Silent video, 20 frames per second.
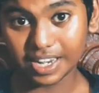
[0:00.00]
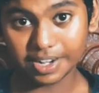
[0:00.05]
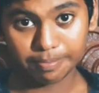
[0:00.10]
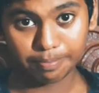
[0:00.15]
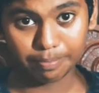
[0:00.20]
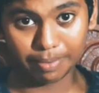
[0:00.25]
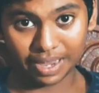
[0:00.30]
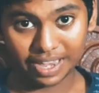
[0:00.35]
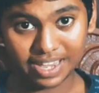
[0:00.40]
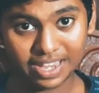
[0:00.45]

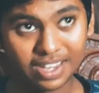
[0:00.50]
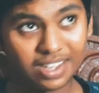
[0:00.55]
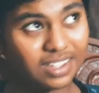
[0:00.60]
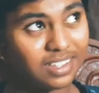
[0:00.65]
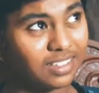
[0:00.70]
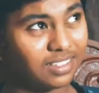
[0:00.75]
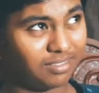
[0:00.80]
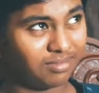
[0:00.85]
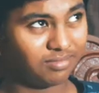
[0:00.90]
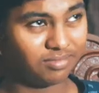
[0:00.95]
get Pi
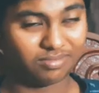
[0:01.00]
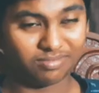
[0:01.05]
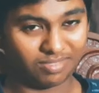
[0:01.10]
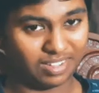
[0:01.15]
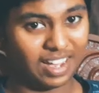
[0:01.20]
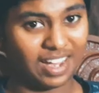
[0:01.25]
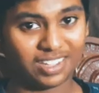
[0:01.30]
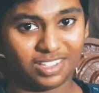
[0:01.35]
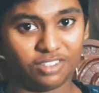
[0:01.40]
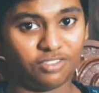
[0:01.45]

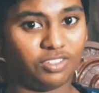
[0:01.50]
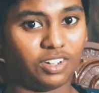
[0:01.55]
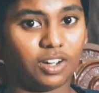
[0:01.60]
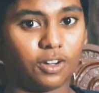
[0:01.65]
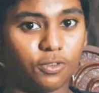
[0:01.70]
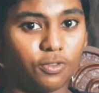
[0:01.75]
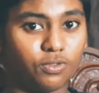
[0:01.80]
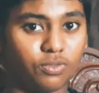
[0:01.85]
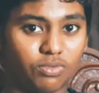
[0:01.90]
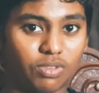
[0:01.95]
as of
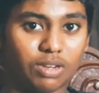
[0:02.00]
now.